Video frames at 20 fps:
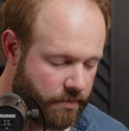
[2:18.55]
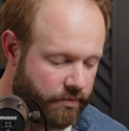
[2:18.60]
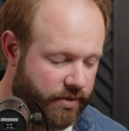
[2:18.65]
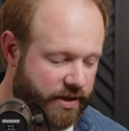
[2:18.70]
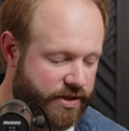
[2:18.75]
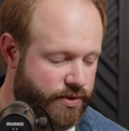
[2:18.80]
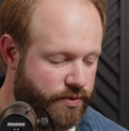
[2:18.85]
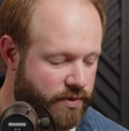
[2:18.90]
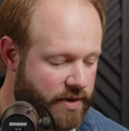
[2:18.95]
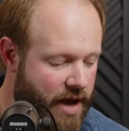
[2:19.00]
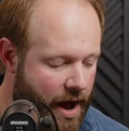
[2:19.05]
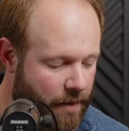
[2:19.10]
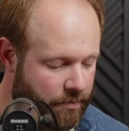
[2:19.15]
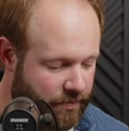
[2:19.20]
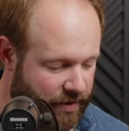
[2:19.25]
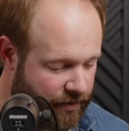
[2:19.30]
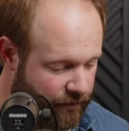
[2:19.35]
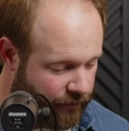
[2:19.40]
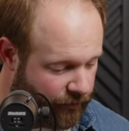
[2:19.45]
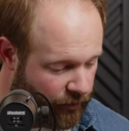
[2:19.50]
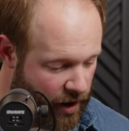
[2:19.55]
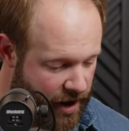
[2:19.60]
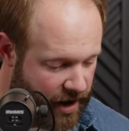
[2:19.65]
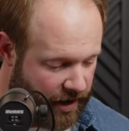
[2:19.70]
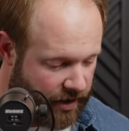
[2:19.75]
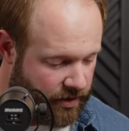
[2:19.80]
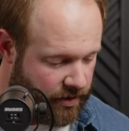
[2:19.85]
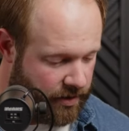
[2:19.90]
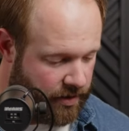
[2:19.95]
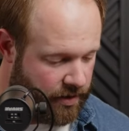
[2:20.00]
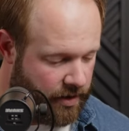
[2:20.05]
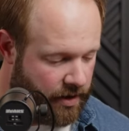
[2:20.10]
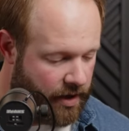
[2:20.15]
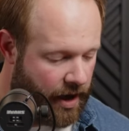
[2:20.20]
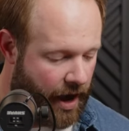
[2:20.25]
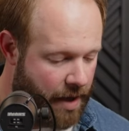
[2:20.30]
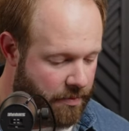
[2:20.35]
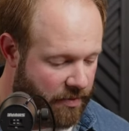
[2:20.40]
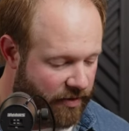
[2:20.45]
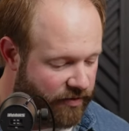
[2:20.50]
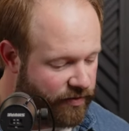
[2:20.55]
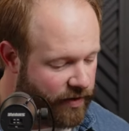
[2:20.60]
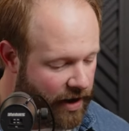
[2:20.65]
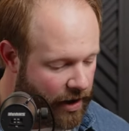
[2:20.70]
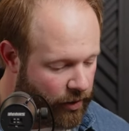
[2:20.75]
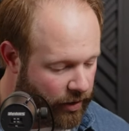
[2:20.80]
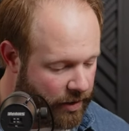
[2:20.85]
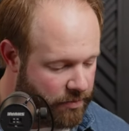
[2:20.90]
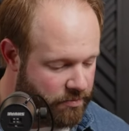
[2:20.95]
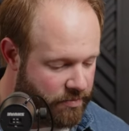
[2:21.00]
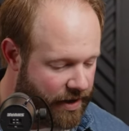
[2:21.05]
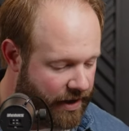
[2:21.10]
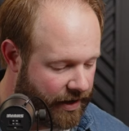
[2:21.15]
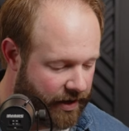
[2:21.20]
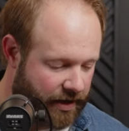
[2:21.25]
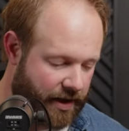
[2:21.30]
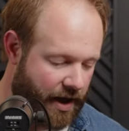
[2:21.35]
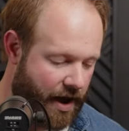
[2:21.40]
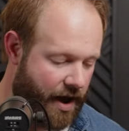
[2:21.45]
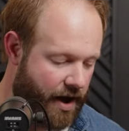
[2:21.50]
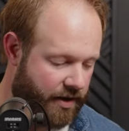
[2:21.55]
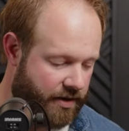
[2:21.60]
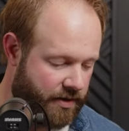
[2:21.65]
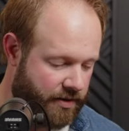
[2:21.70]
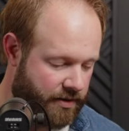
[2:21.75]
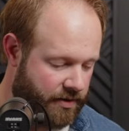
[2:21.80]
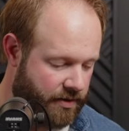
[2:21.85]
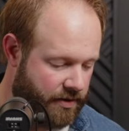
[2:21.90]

but do not be afraid. I am a very big God.